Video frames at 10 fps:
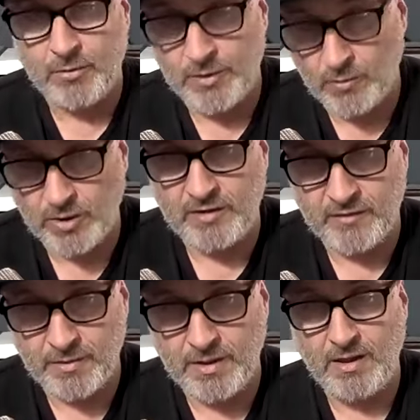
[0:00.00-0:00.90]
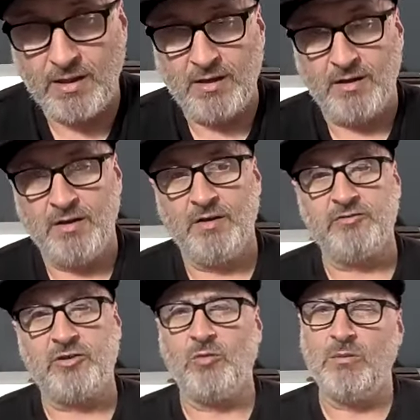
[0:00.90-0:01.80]
we wanted to be.
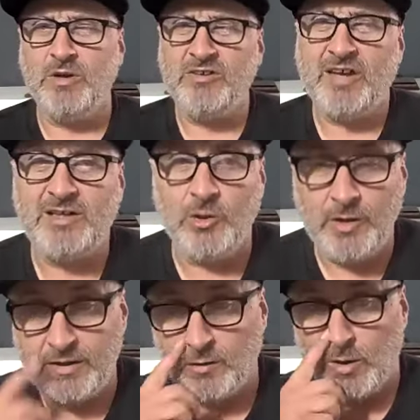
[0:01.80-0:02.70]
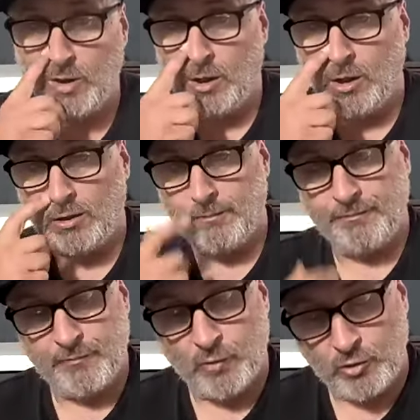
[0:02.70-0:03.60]
So when we say doing the work or